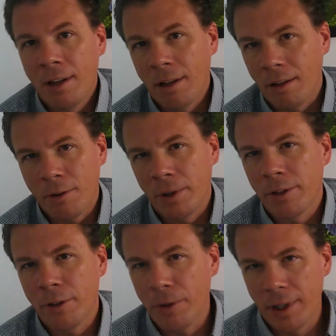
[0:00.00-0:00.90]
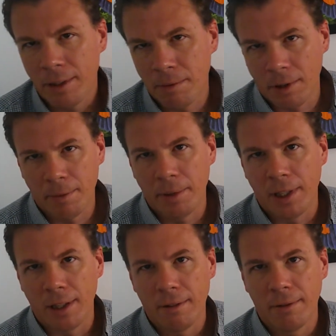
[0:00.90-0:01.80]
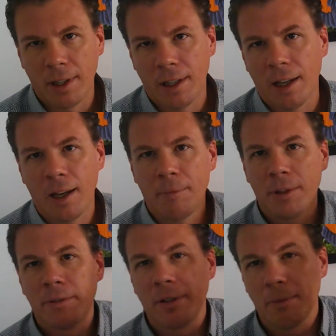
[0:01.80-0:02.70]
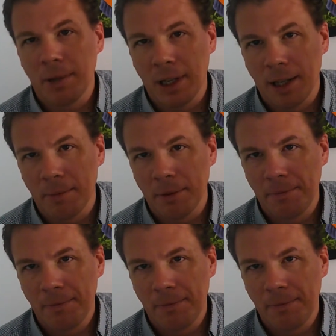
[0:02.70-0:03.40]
cuánto cuesta por la pina, right? How much for the pineapple?